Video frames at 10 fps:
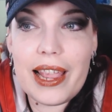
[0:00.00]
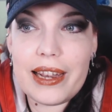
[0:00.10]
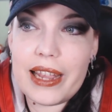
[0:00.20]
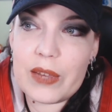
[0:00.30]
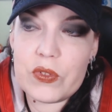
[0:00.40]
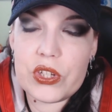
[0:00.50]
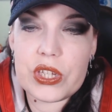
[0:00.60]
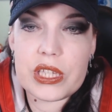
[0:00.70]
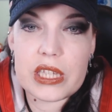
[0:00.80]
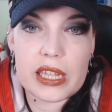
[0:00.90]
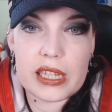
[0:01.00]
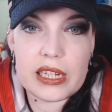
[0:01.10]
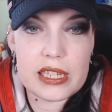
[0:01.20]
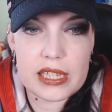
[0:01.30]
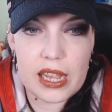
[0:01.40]
and haven't just
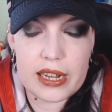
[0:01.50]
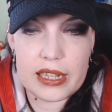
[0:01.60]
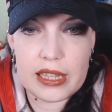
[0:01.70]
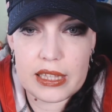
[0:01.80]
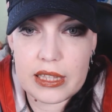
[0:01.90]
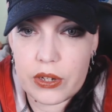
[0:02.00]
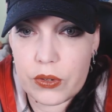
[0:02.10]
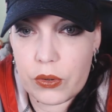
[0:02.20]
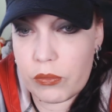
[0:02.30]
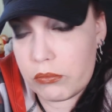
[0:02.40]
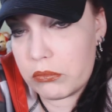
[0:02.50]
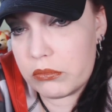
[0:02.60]
suddenly decided that they're,